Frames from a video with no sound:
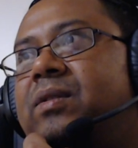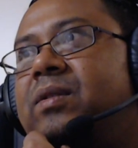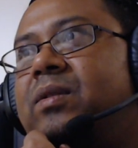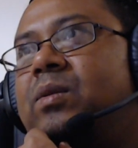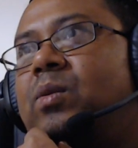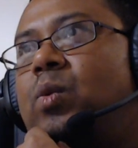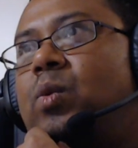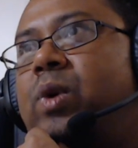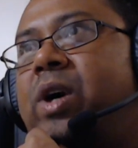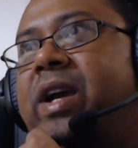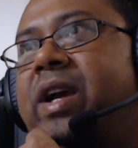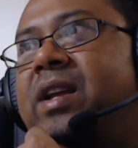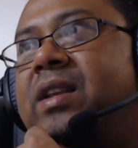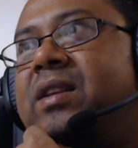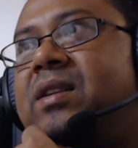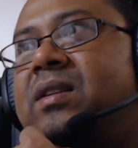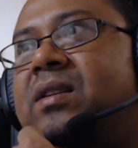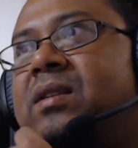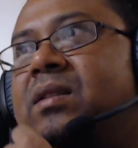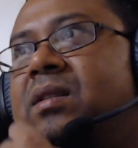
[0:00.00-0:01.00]

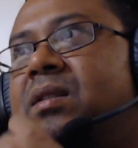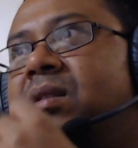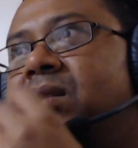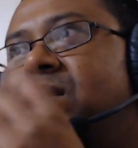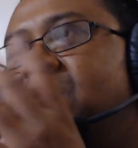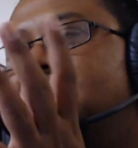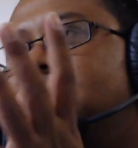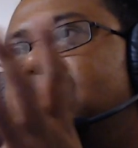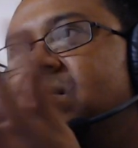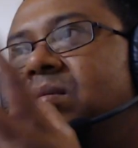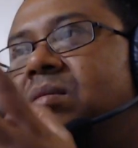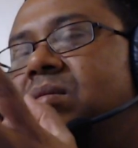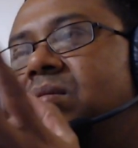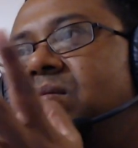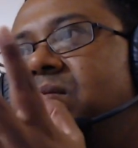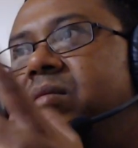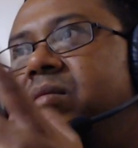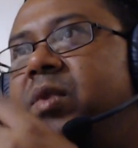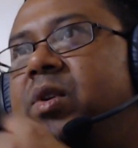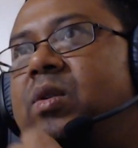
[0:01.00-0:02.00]
white,
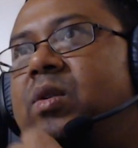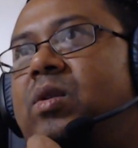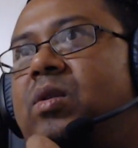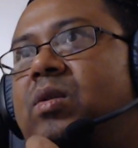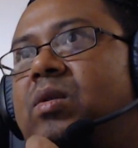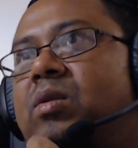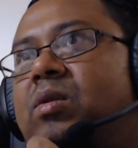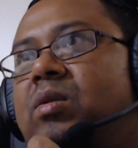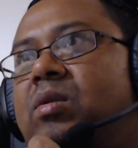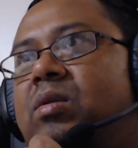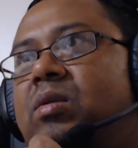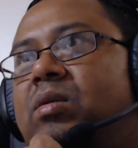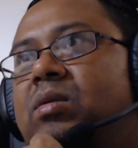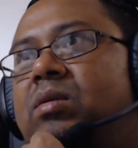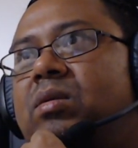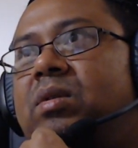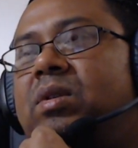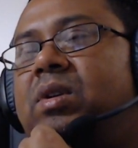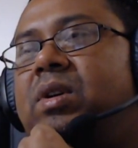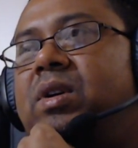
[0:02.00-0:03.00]
you
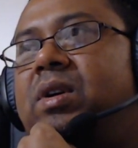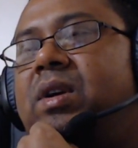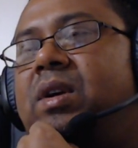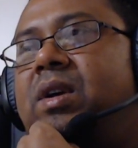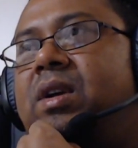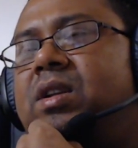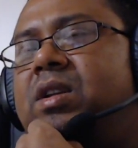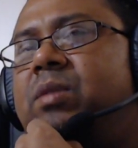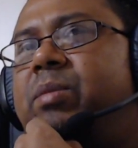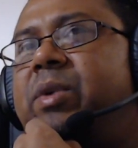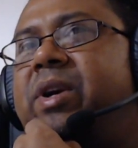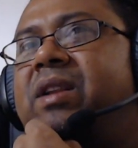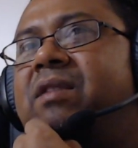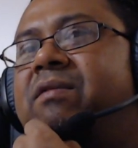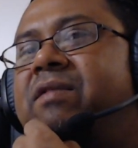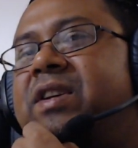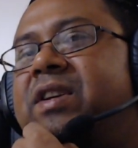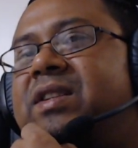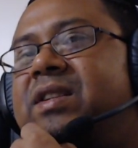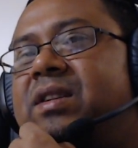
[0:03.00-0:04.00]
know, typical
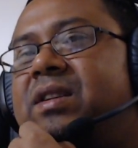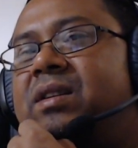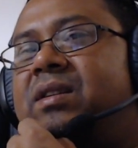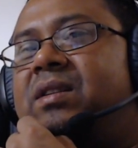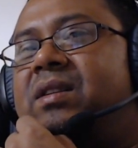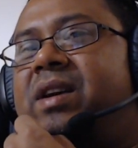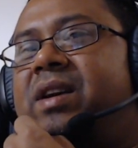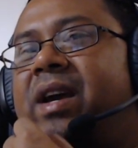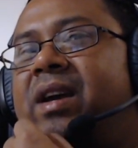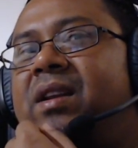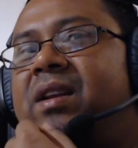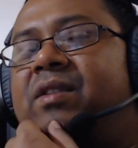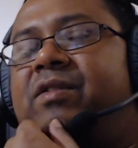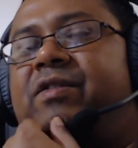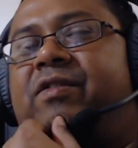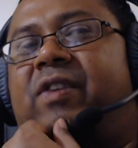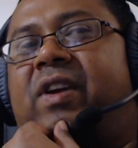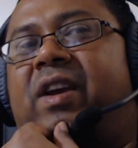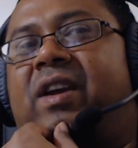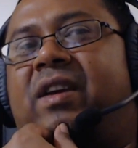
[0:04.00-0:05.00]
Western kind of
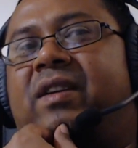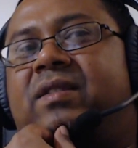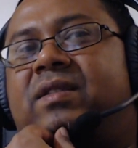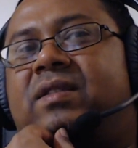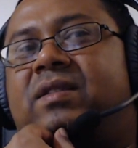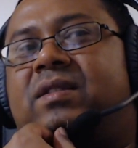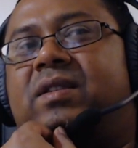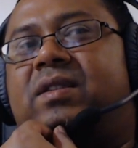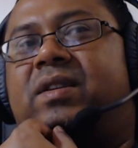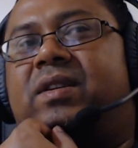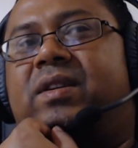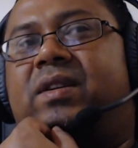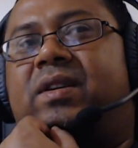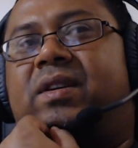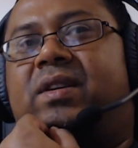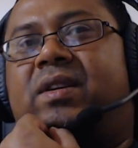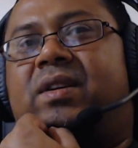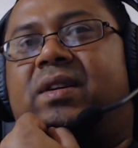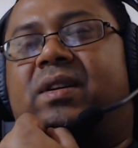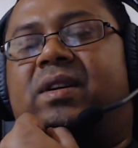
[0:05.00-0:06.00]
face
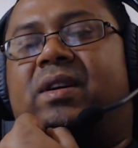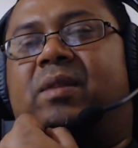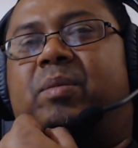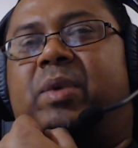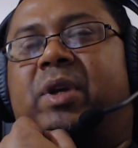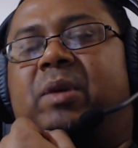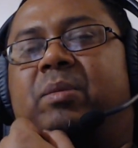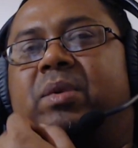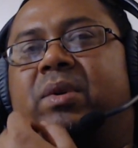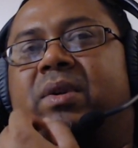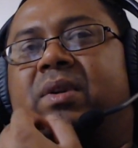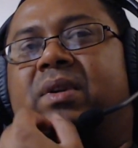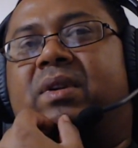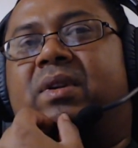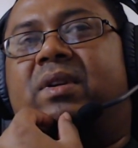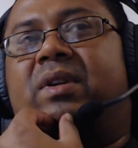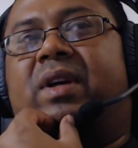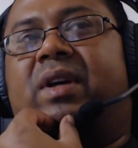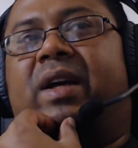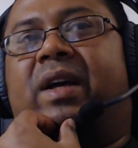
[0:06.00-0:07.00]

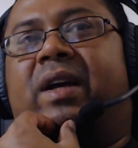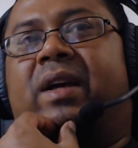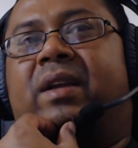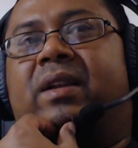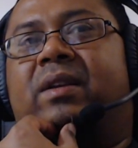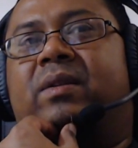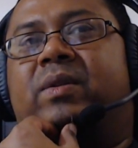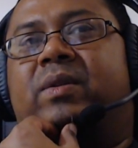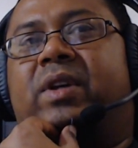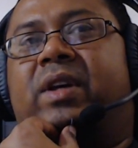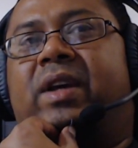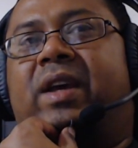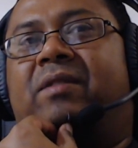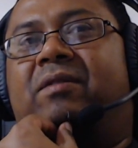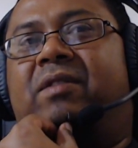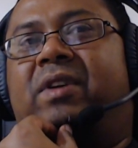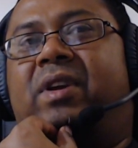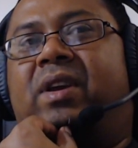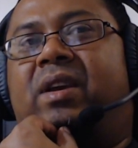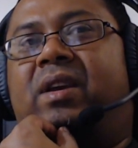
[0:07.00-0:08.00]
people and with a
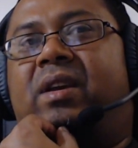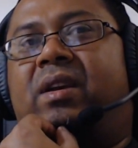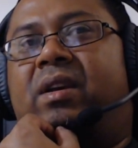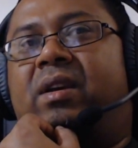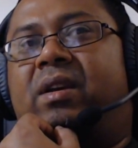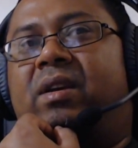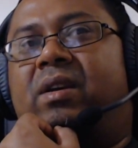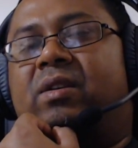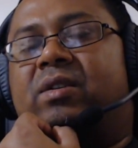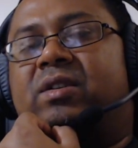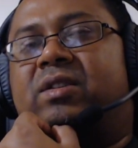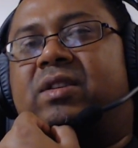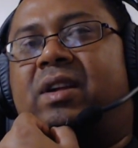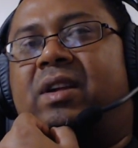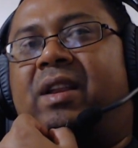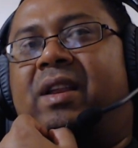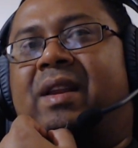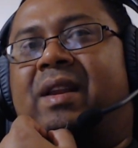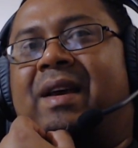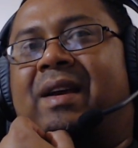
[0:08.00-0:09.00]
heavy
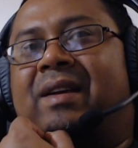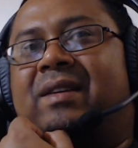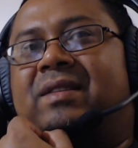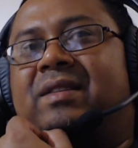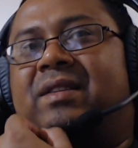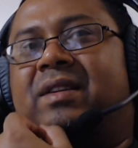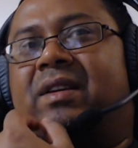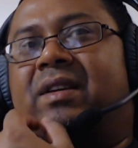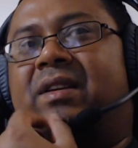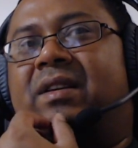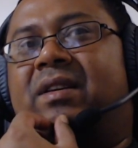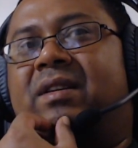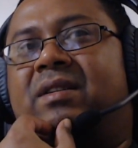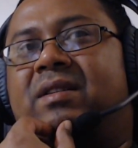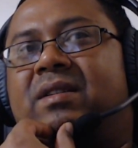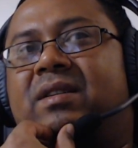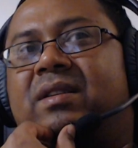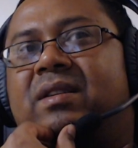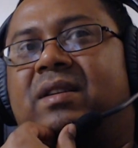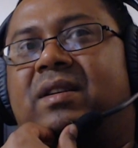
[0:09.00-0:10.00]
Australian accent.